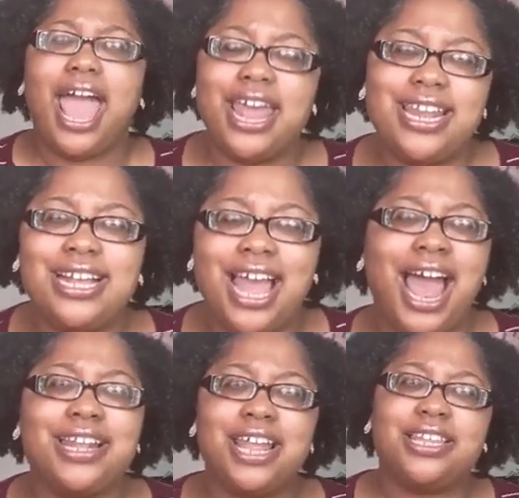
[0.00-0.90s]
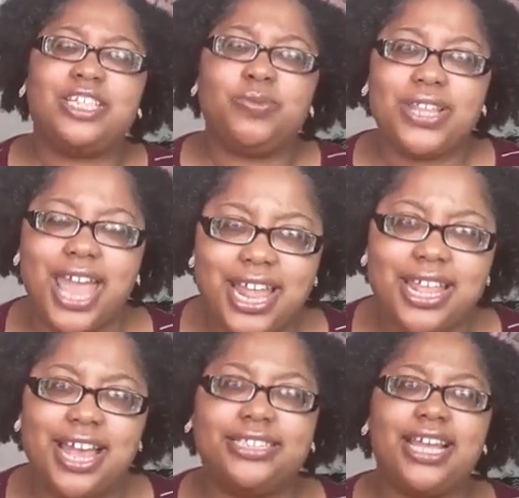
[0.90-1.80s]
and the God that lives
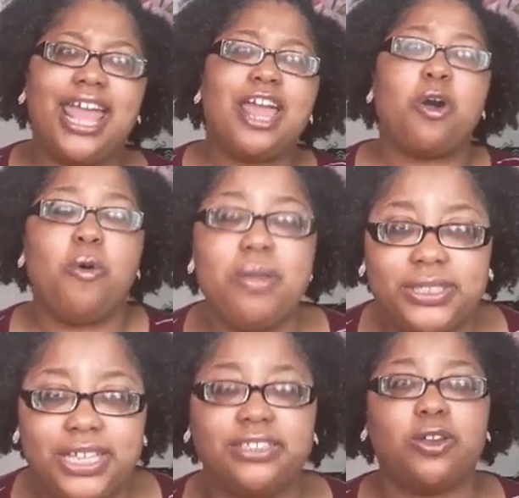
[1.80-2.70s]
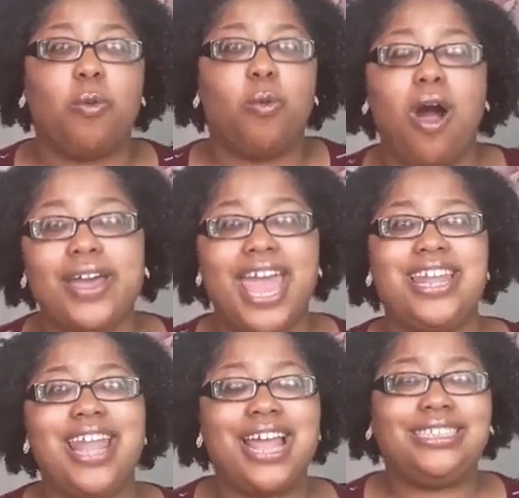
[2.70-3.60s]
within us that equips us to walk
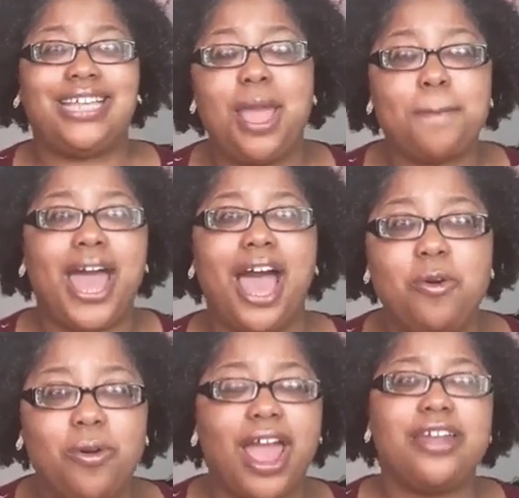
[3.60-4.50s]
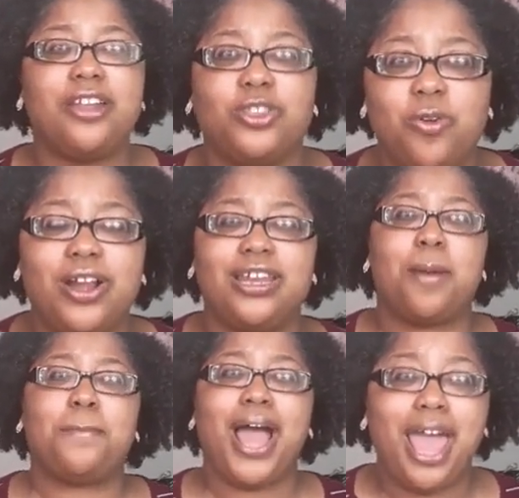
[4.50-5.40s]
in that same power and authority.
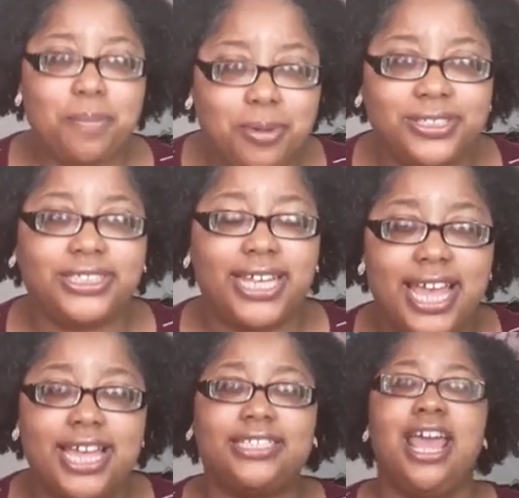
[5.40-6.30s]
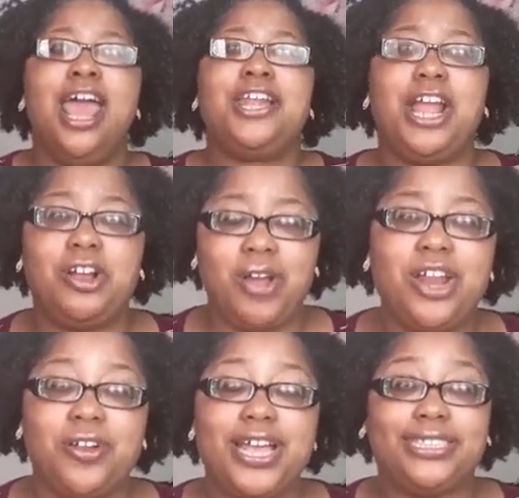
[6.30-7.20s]
The Bible says that
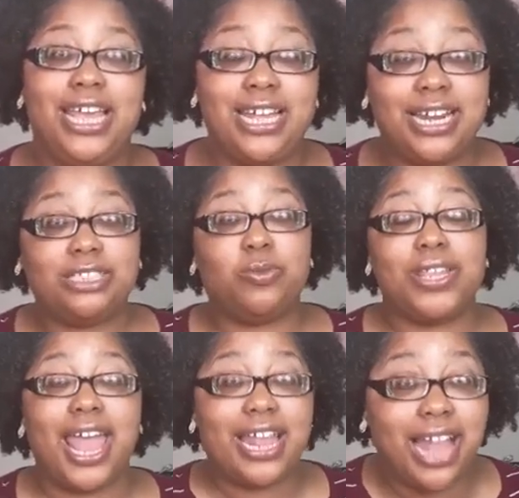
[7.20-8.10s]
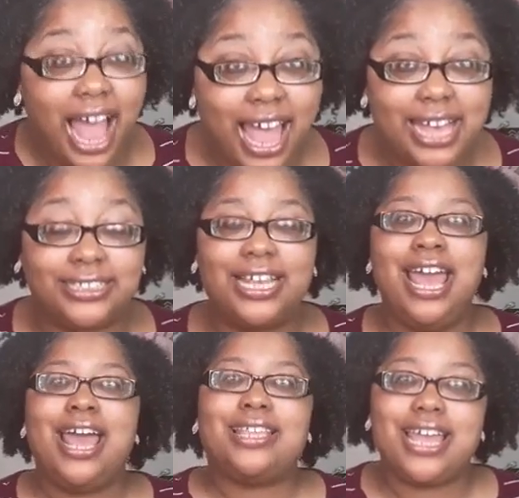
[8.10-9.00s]
greater is He that is within in us
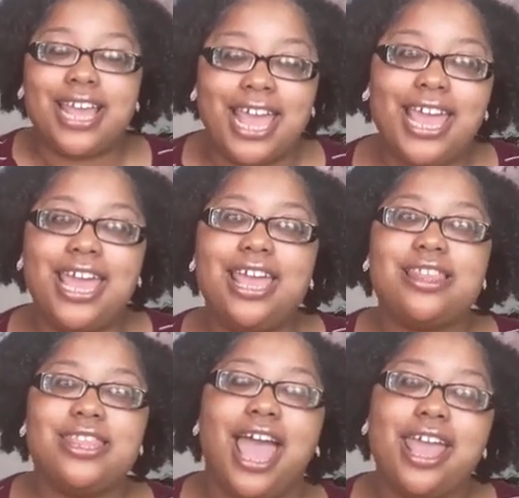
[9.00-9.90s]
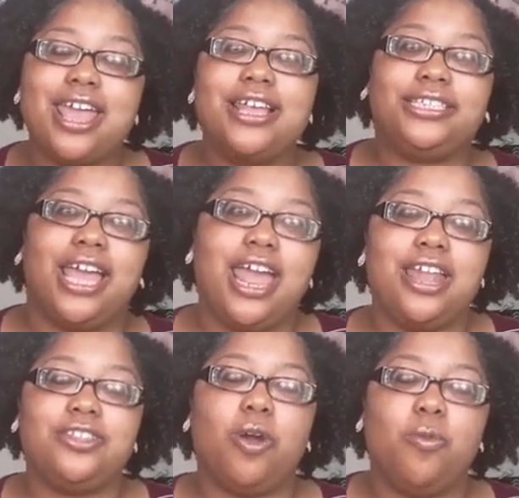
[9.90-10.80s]
than he that is
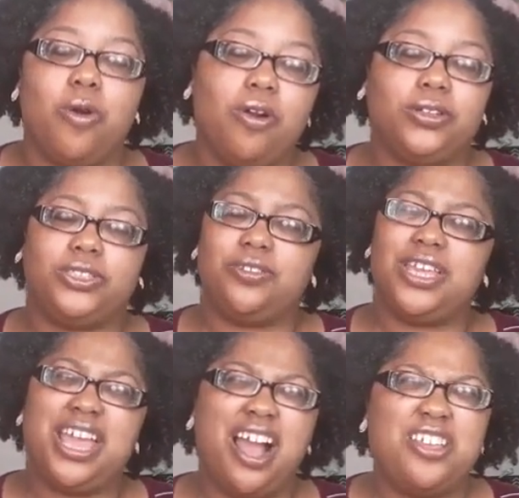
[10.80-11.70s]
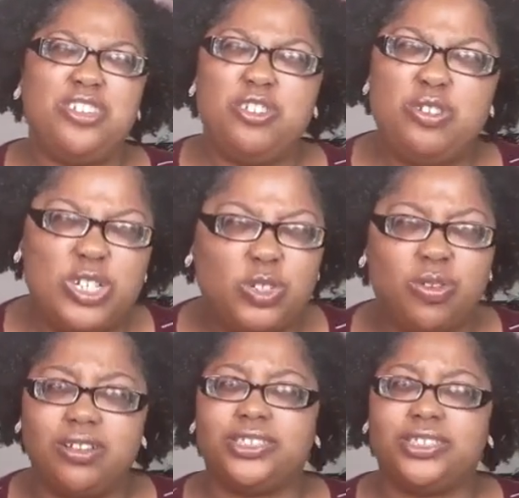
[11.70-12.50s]
in the world. So the unusual